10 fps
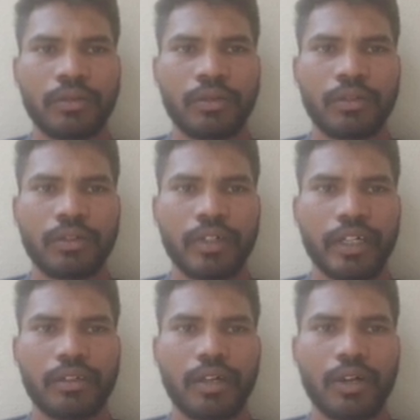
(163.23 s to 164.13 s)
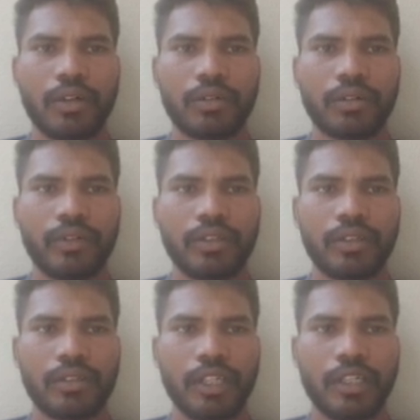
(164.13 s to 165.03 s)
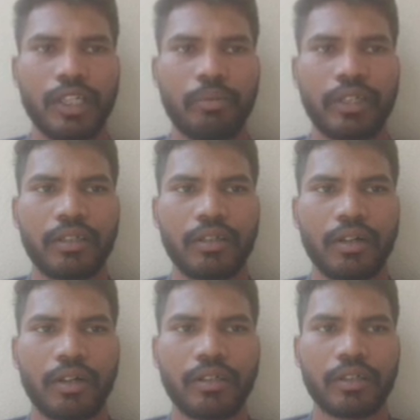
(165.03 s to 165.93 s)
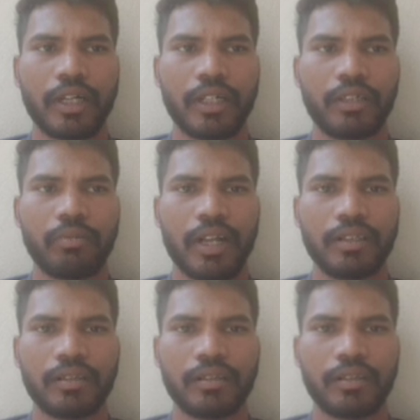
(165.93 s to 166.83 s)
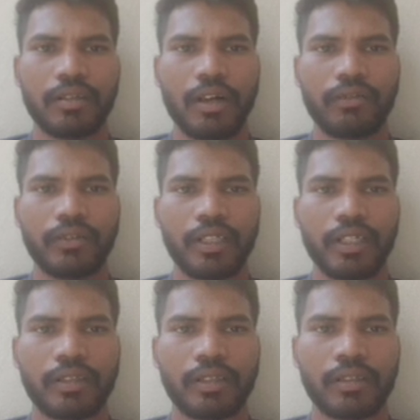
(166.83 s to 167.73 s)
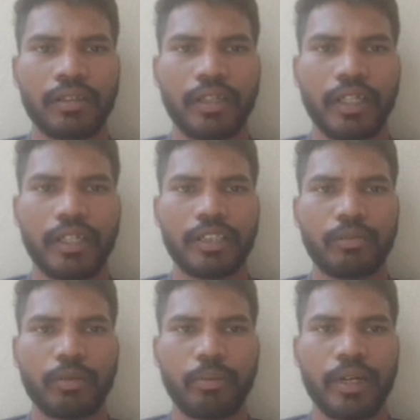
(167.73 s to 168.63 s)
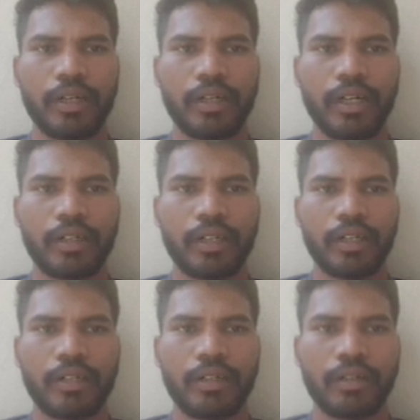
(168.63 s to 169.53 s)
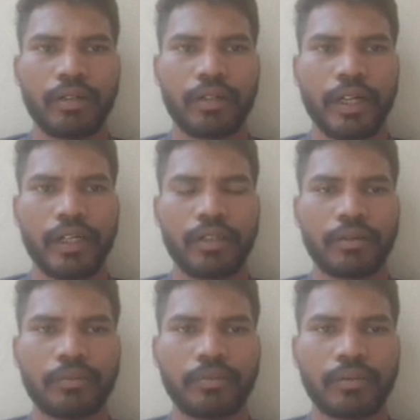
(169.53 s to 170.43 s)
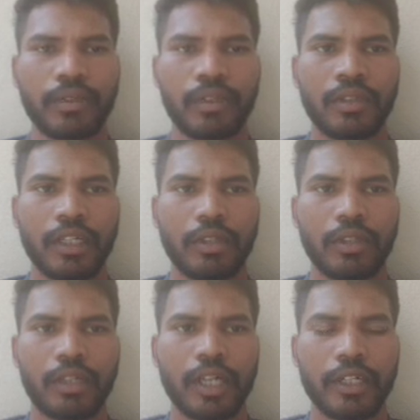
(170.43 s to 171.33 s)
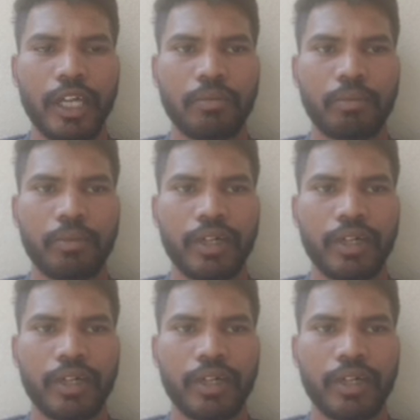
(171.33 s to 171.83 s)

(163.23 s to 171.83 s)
at along with the debit and credit balance of the ledger. It is prepared at a period in a time period.